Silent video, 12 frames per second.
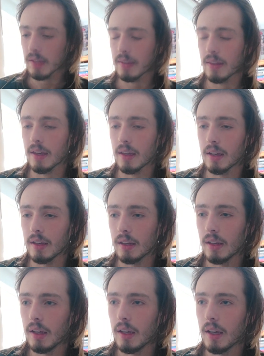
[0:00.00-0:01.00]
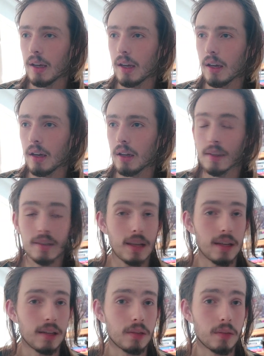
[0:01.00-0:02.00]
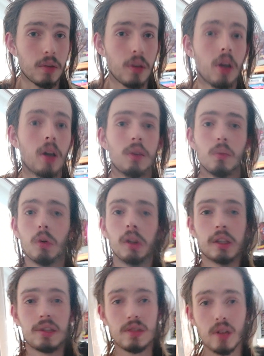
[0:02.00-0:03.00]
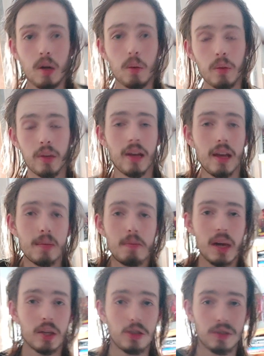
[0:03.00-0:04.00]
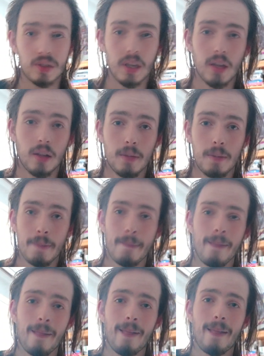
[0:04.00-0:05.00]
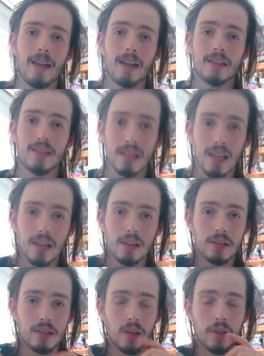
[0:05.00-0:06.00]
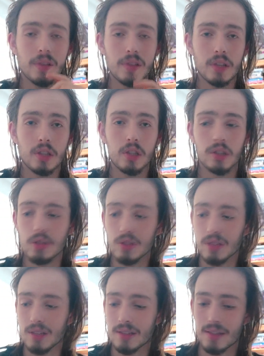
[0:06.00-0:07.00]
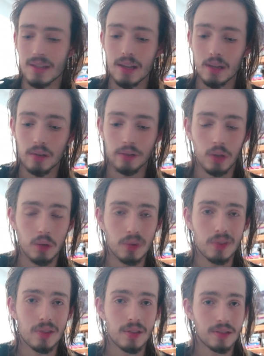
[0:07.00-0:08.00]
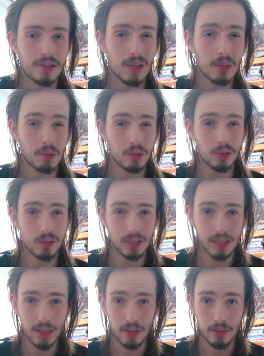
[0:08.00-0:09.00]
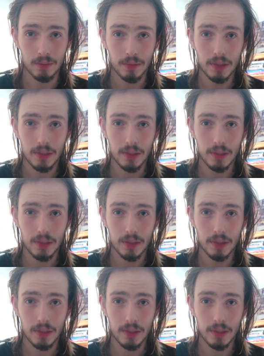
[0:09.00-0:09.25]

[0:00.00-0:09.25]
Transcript: then let's get into it. We're going to start with an A major scale. And scales are essentially just a set of notes that sound good together.